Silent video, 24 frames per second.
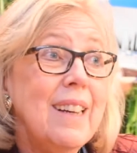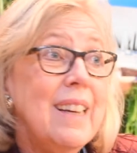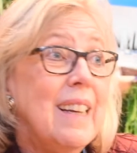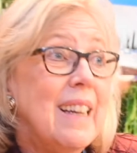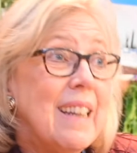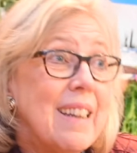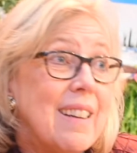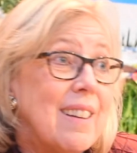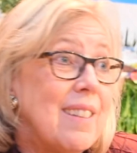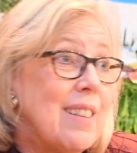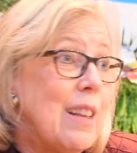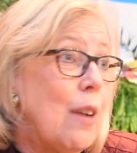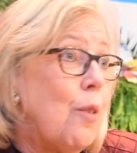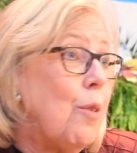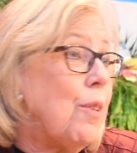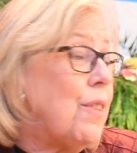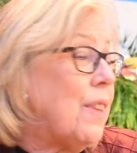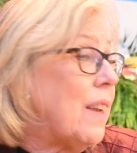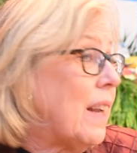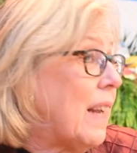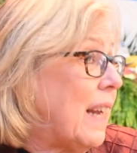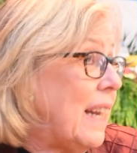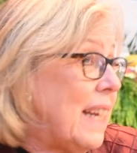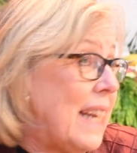because there was a
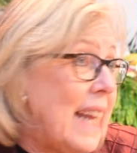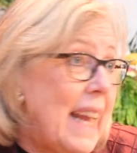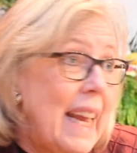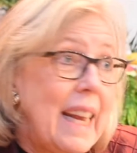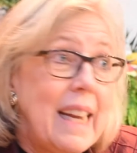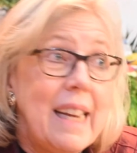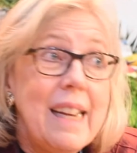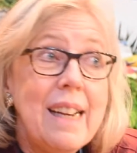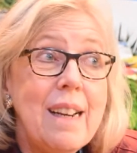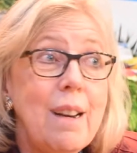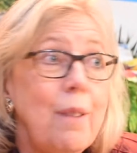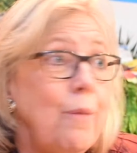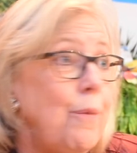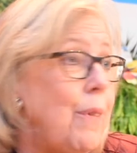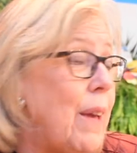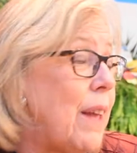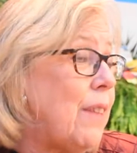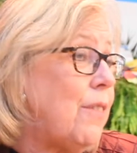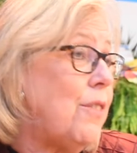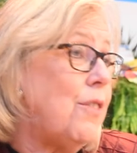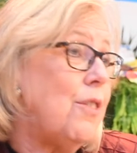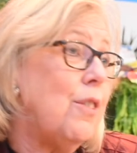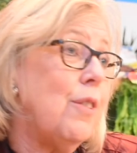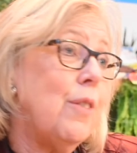Canadian
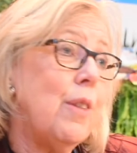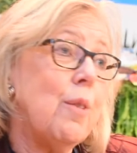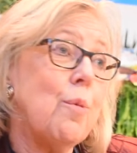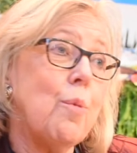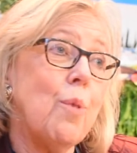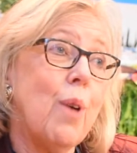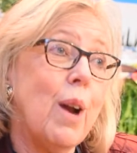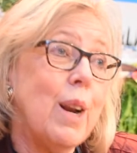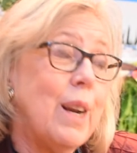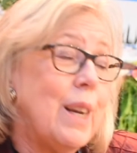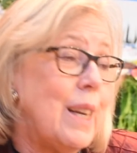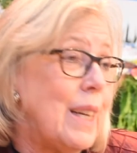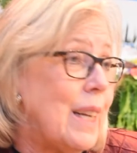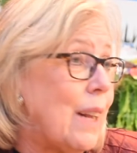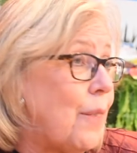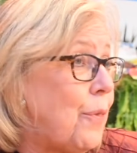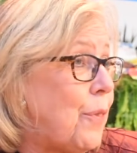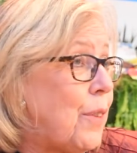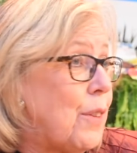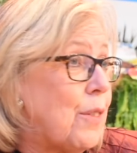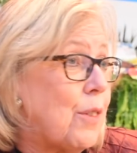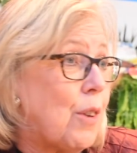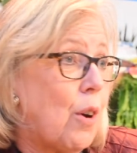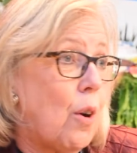investor that wanted to get
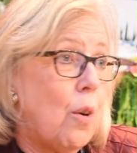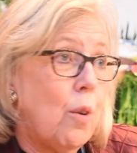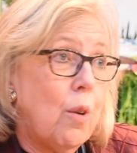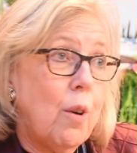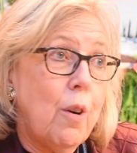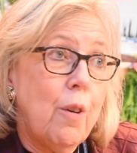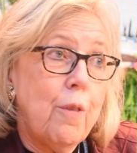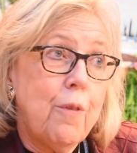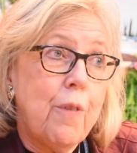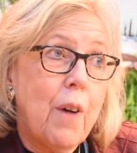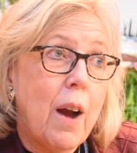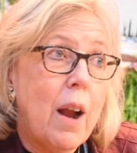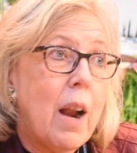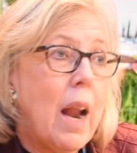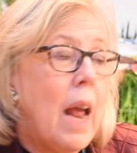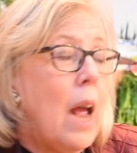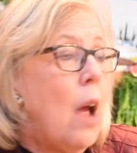this coal-fired.